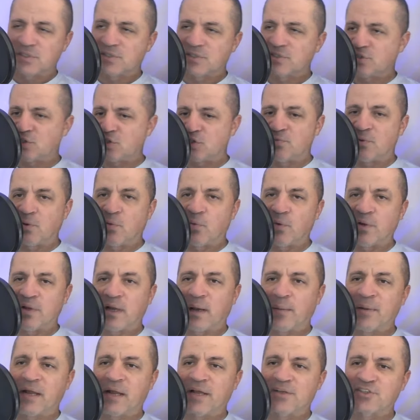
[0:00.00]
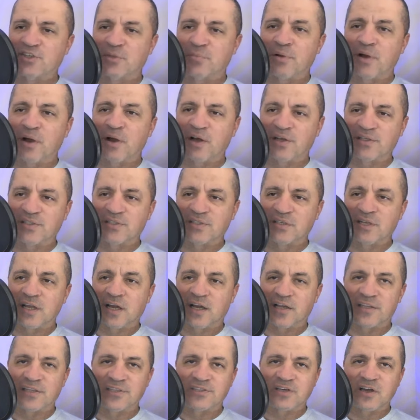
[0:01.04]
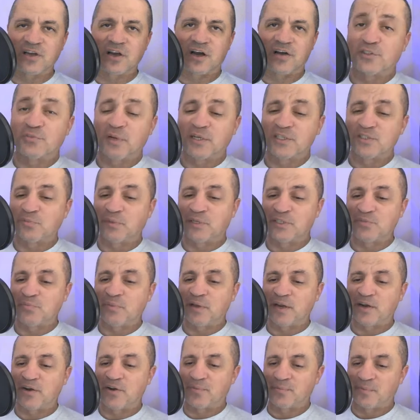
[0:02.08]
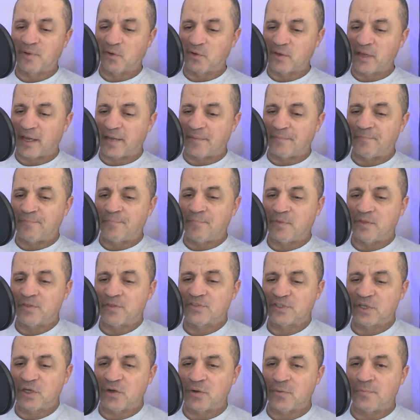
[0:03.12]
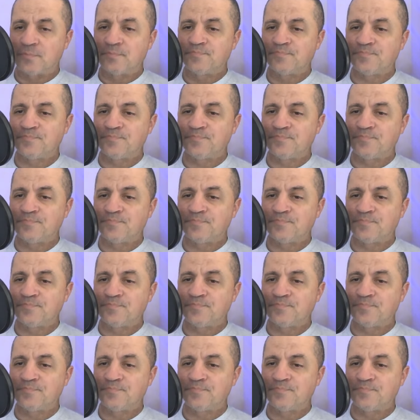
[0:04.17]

excuse me when i'm gonna actually pause to knock this cough much better okay so